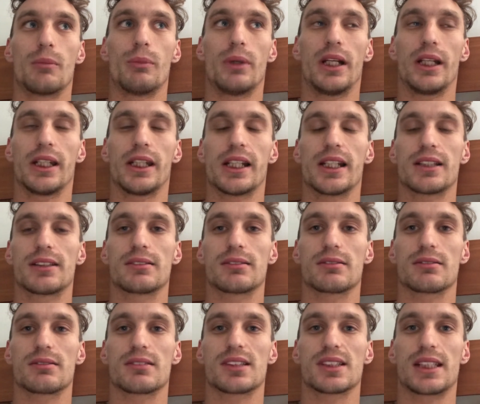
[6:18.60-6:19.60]
better yet,
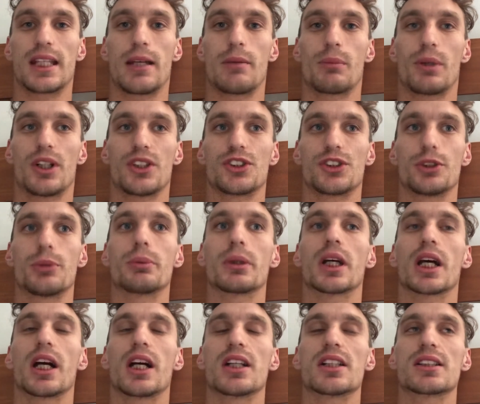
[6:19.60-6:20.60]
Stand By
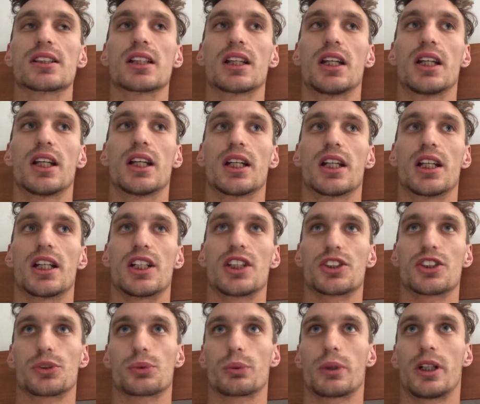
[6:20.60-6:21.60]
Supercars
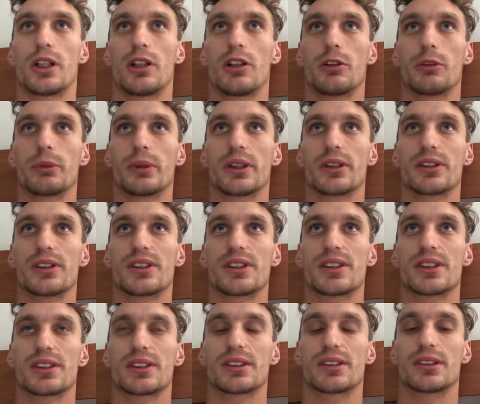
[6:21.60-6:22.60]
as well,
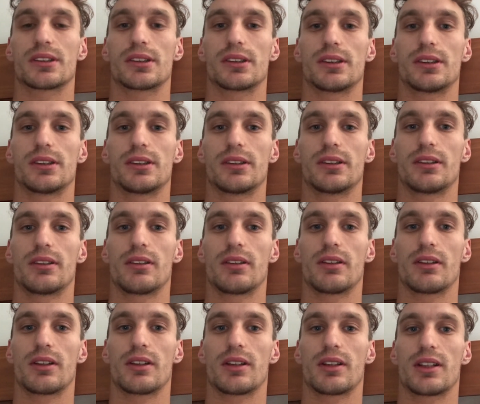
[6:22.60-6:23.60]
because
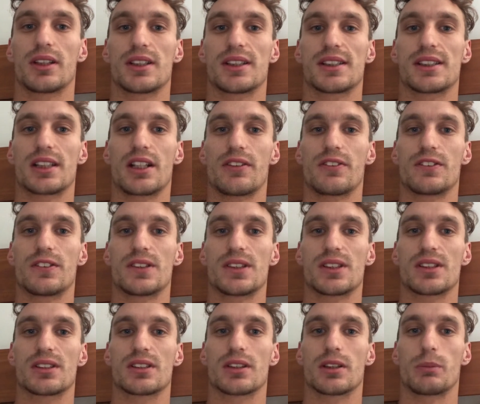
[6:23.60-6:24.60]
this stuff
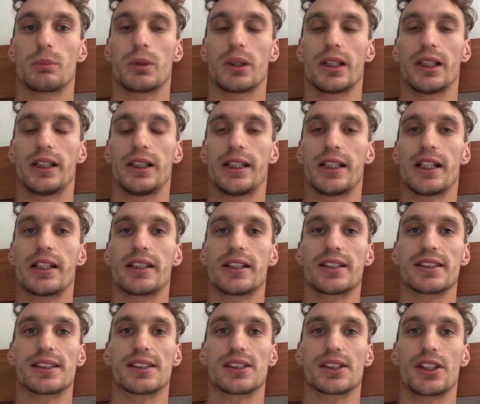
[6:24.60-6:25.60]
is completely
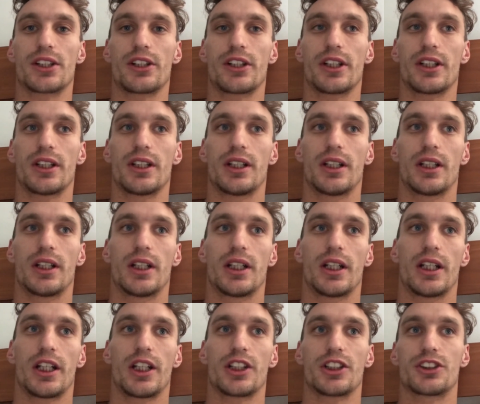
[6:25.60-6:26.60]
unnecessary
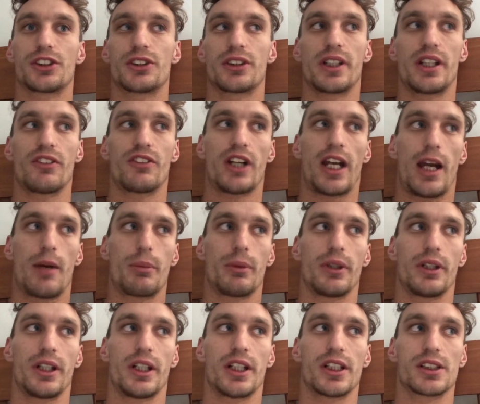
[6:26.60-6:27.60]
and it should never happen
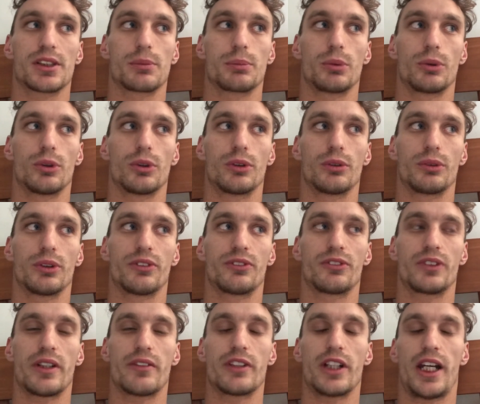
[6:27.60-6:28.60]
in our sport. We've
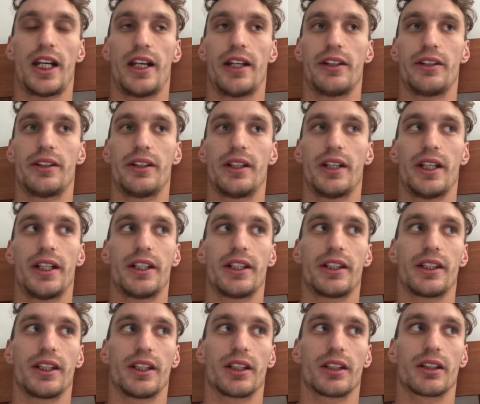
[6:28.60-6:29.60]
never had
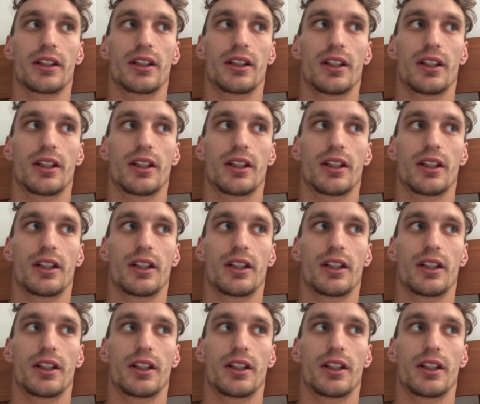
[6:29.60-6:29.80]
anything